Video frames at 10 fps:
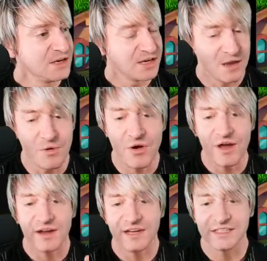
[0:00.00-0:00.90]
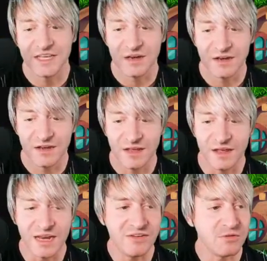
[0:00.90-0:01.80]
Come on, let's get
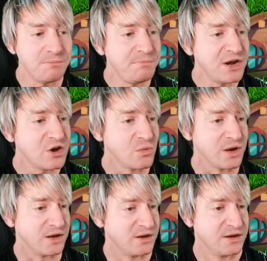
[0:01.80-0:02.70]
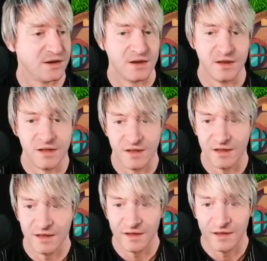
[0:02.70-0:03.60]
an even bigger one.
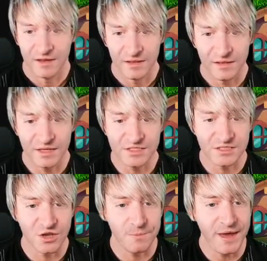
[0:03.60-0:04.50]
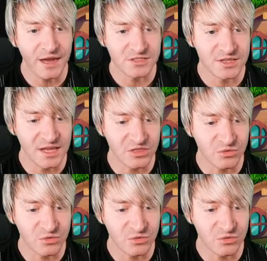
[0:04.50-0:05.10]
Let's go back to that